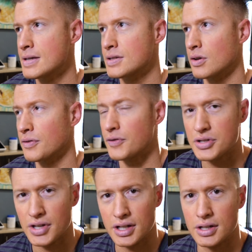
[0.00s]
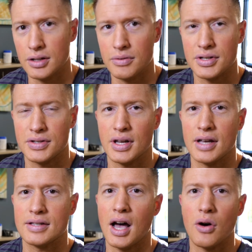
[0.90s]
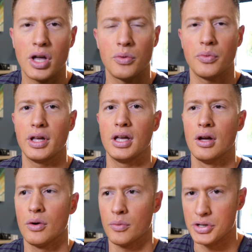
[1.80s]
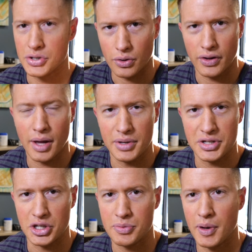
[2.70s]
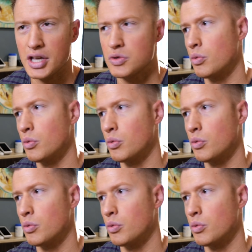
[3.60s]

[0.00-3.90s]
So the first thing to do is assess how can we restore that missing space?